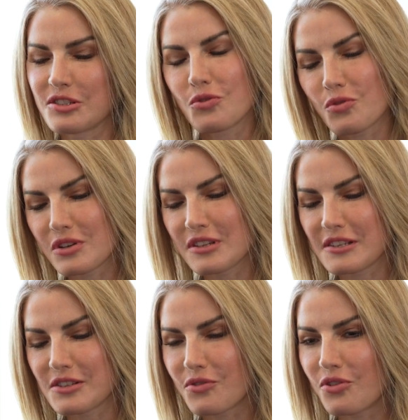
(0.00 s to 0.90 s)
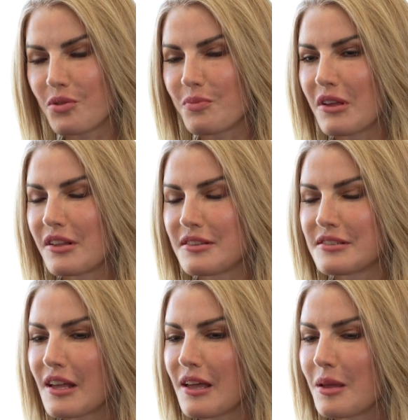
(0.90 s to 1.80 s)
So Northern Data Group
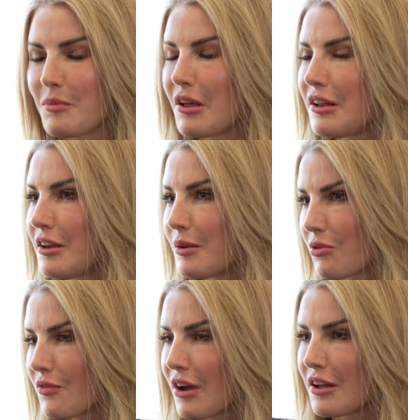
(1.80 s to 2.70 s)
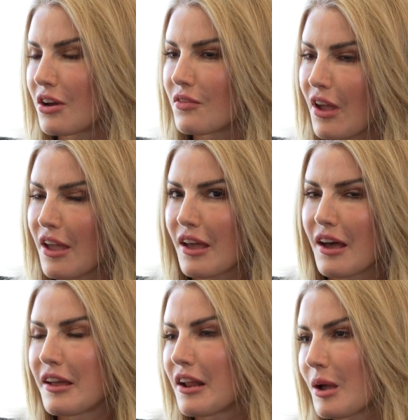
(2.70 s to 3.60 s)
is a leading provider of
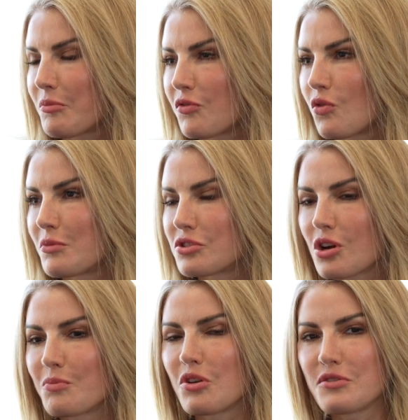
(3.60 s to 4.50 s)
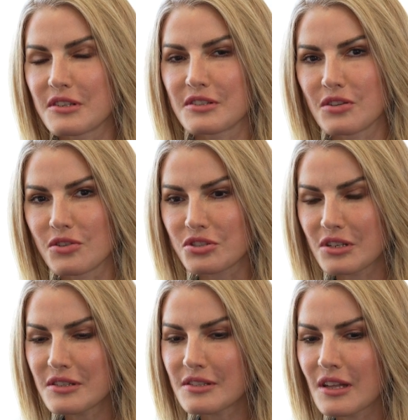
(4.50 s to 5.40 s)
AI and high-performance computing
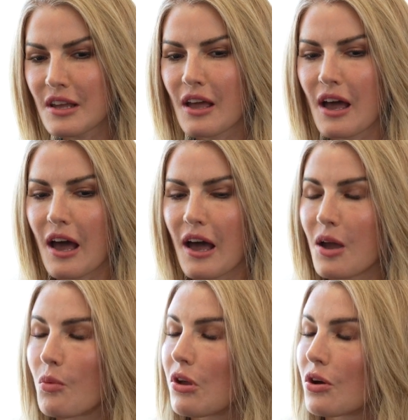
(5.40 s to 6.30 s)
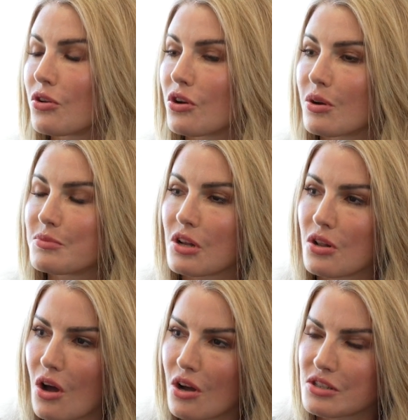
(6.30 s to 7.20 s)
solutions. We are Europe's
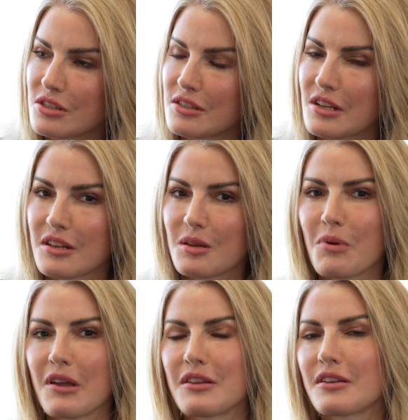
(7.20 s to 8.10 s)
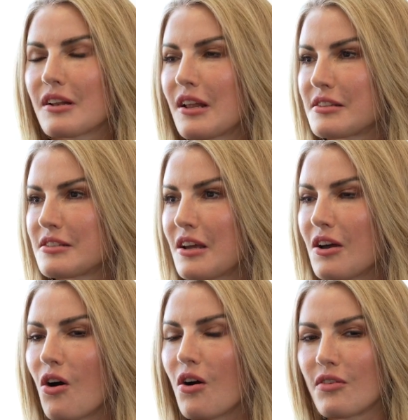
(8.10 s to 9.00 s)
largest independent
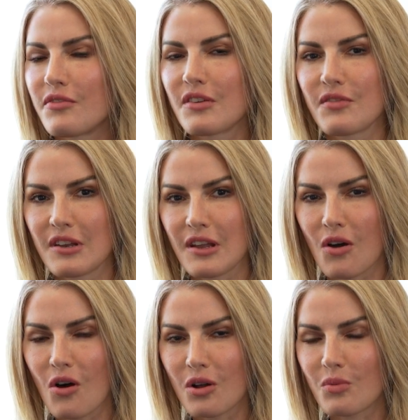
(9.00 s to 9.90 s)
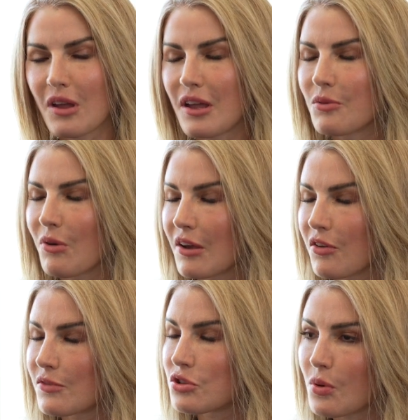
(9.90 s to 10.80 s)
cluster of NVIDIA hardware. We have
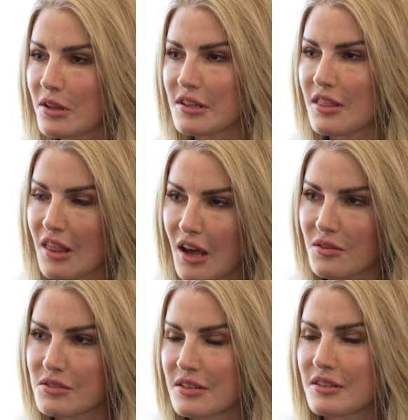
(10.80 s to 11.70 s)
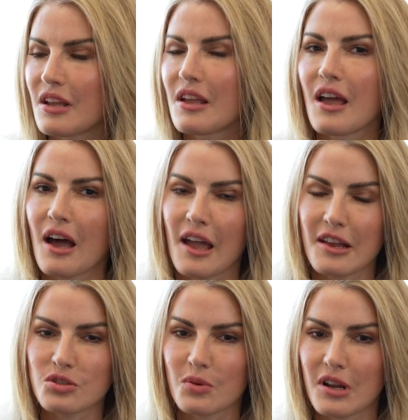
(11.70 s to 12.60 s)
over 20,000
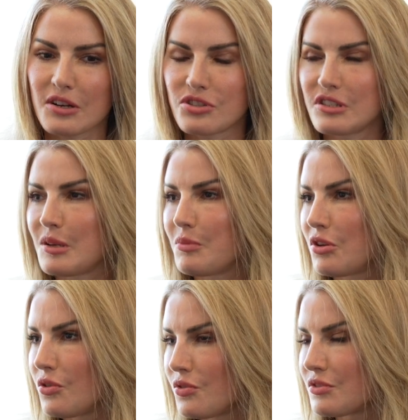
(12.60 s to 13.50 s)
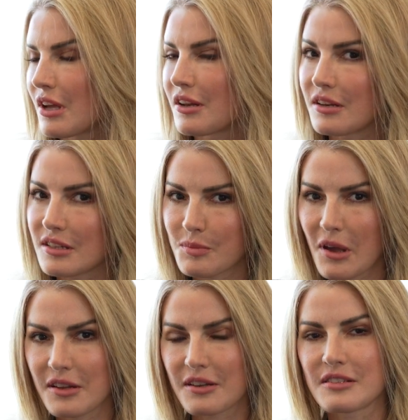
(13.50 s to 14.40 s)
H100 GPUs and an
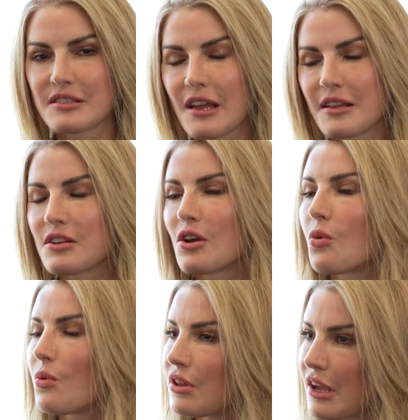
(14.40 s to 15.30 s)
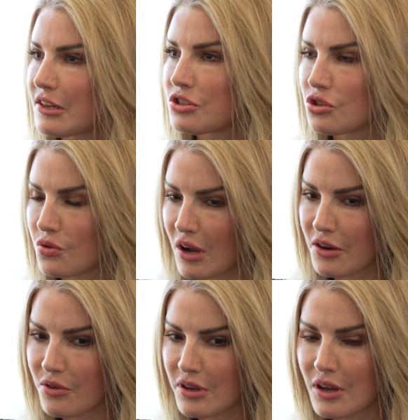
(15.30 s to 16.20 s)
expanded estate with
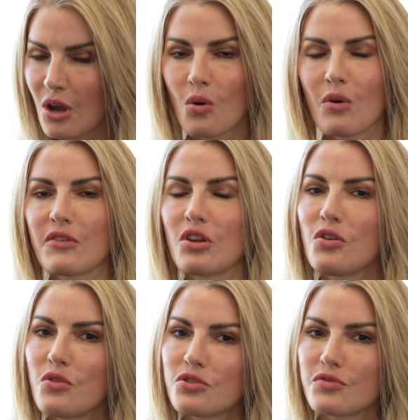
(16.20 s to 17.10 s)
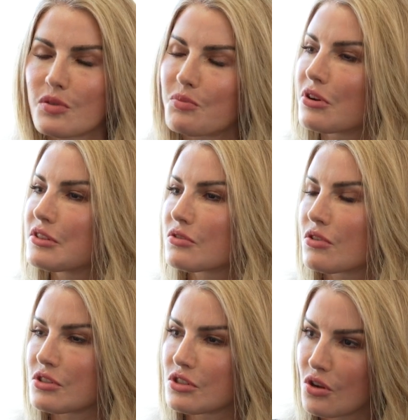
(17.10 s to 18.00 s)
H200. We have a huge footprint
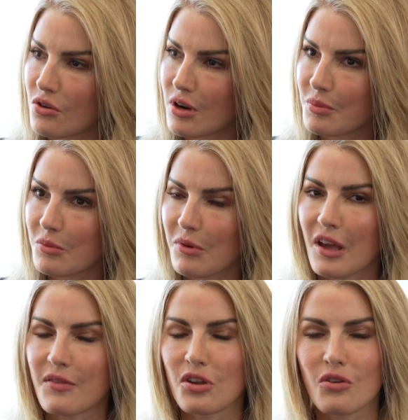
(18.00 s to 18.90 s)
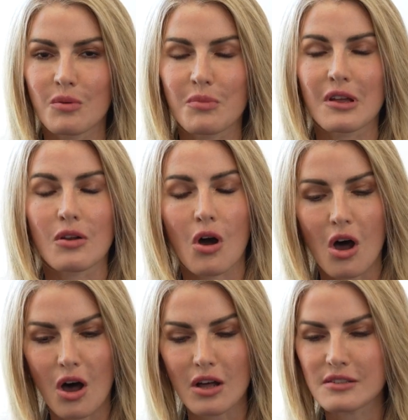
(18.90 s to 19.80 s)
across Europe, and we have a European
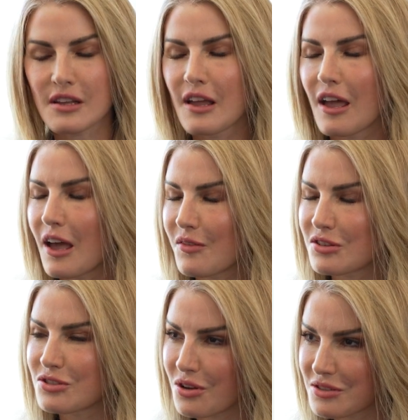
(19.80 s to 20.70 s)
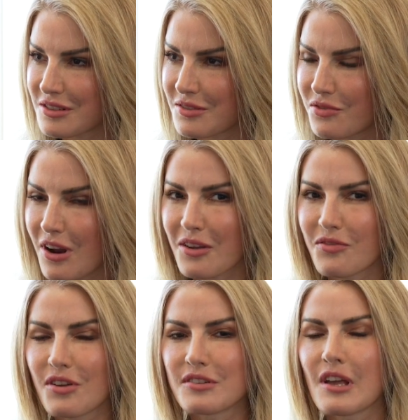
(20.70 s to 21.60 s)
heart, having started in
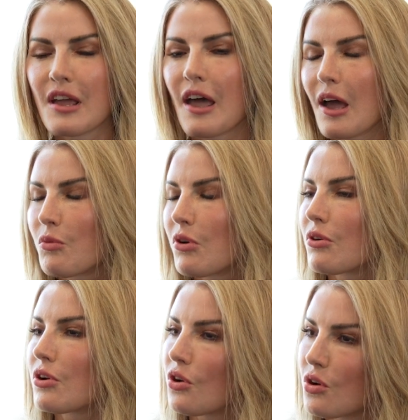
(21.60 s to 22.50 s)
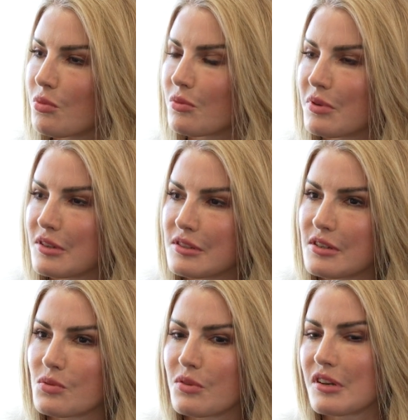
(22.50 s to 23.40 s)
Frankfurt. And we are a global
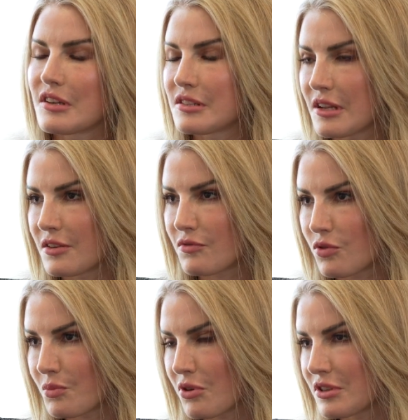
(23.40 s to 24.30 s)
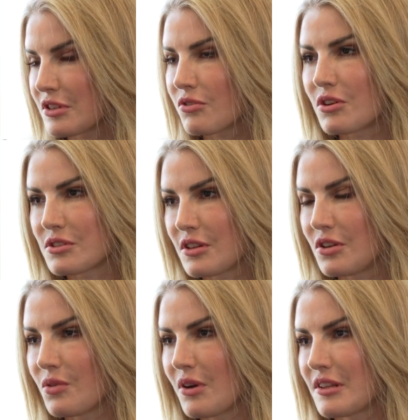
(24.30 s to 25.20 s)
business with an extended footprint across the
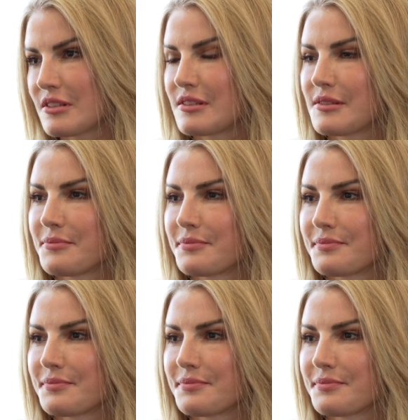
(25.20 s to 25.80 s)
US.